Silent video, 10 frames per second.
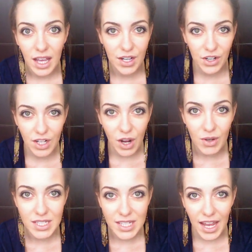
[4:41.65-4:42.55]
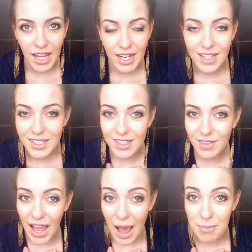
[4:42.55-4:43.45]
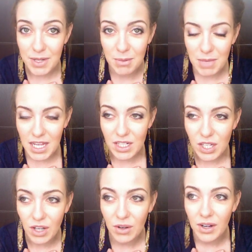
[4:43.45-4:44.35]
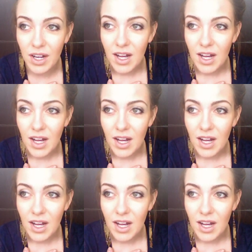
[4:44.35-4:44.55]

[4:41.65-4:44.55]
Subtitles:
and you're going to go insane. It's happened to me too.